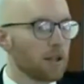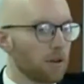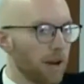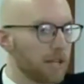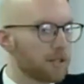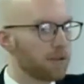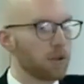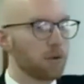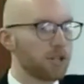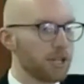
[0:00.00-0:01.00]
The grace of
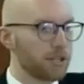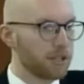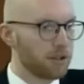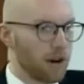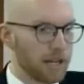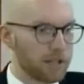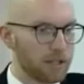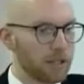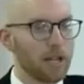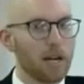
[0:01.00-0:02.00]
the Lord Jesus
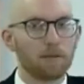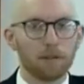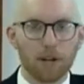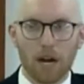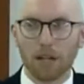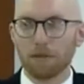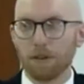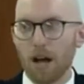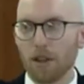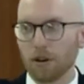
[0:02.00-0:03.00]
Christ, the love of God the
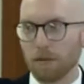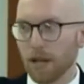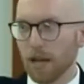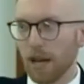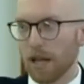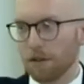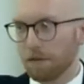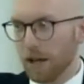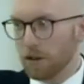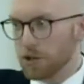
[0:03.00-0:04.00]
Father, and
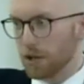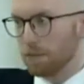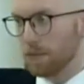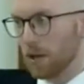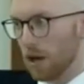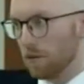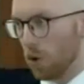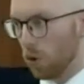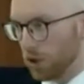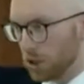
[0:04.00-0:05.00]
the fellowship
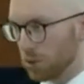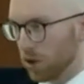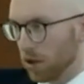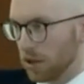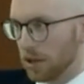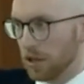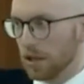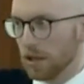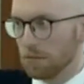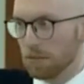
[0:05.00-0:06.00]
of the Holy Spirit
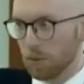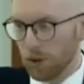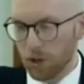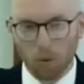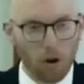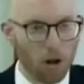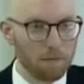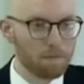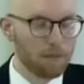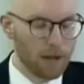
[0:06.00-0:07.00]
be with you
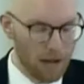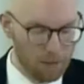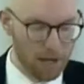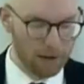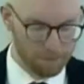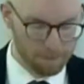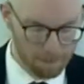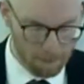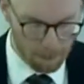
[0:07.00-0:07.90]
all. Amen.